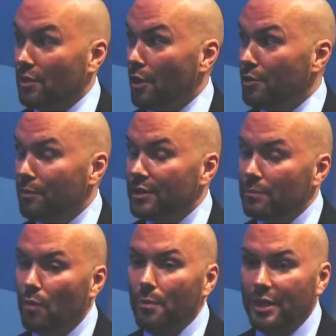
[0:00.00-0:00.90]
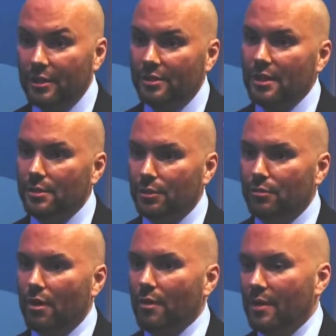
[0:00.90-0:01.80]
The only reason why we continue to
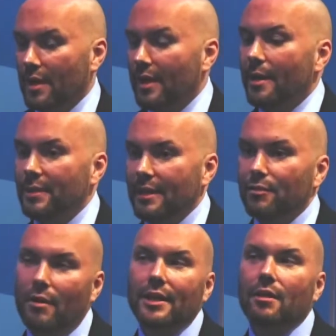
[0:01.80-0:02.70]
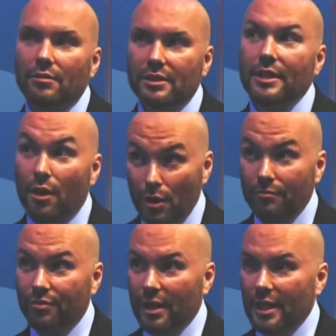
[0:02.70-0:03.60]
grow and we give great content,
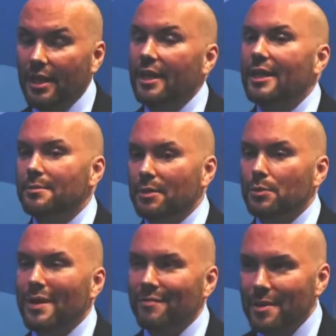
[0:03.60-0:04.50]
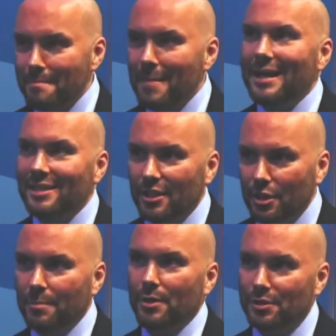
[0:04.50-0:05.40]
hopefully, is because we have an amazing
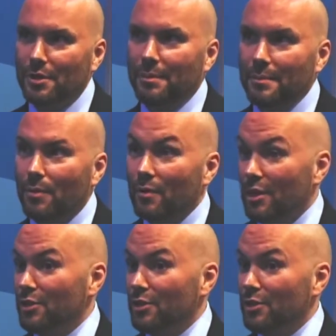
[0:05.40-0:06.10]
community of people.